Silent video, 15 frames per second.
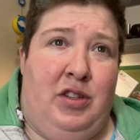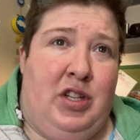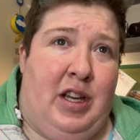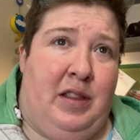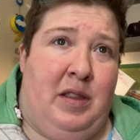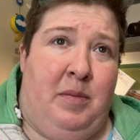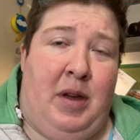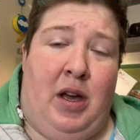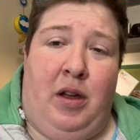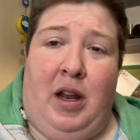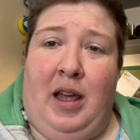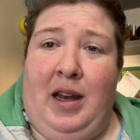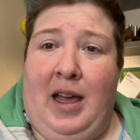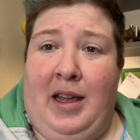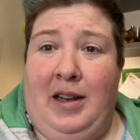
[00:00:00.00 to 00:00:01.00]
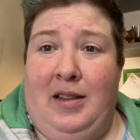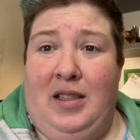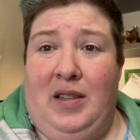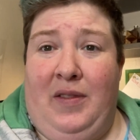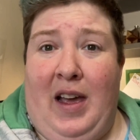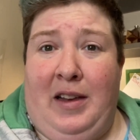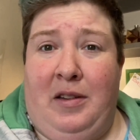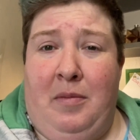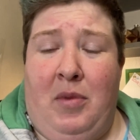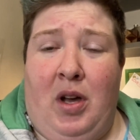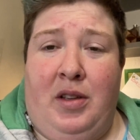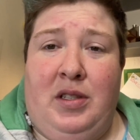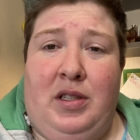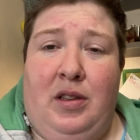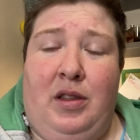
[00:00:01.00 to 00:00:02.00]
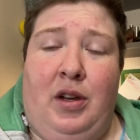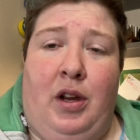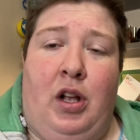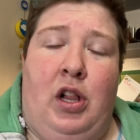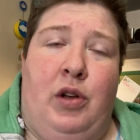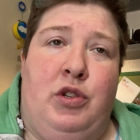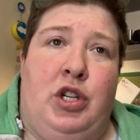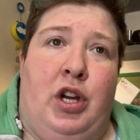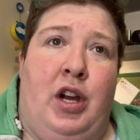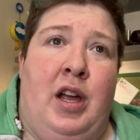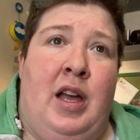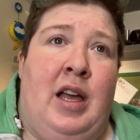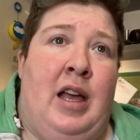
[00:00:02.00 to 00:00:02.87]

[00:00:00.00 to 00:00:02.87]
Check them out. I had added sphagnum moss to their enclosure.